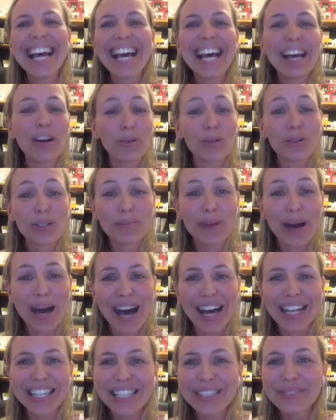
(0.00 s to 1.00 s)
or
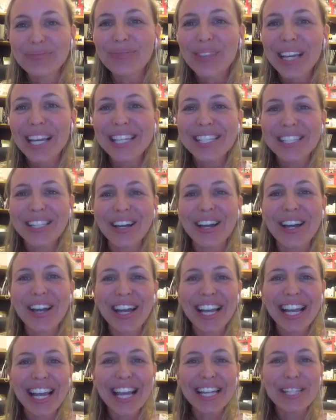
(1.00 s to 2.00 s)
smart.
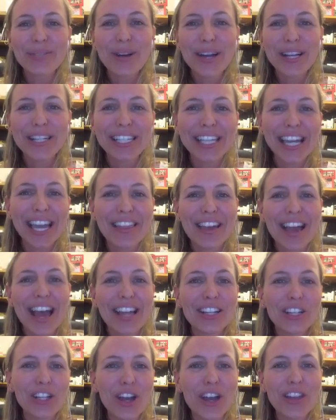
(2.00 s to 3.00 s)
So let's work together
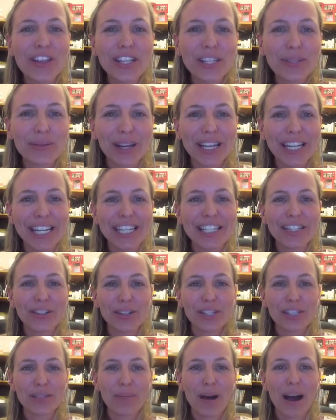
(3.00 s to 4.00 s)
and turn this one into
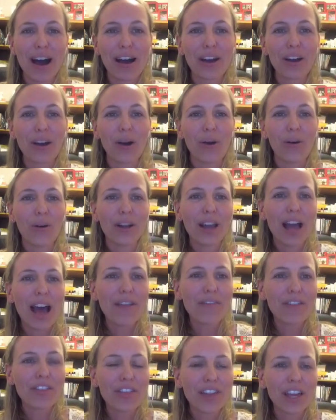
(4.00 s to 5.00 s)
a smart goal and
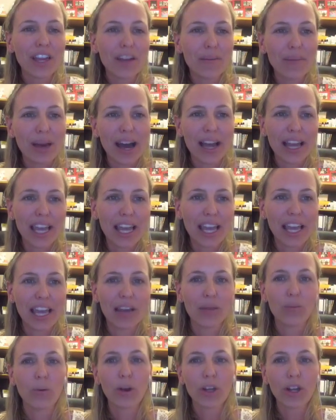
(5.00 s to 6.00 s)
have a think about
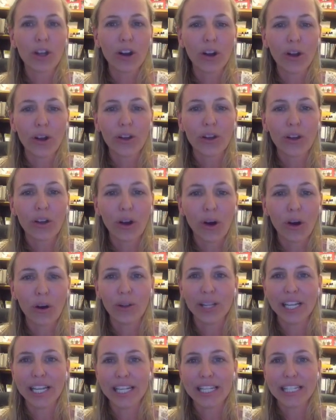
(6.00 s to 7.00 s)
here what your own
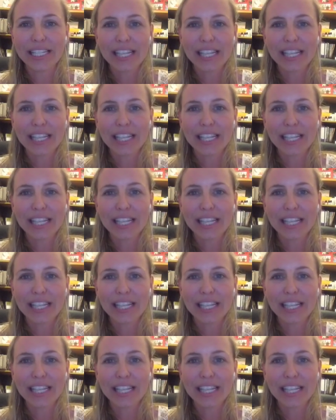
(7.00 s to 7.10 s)
goal is.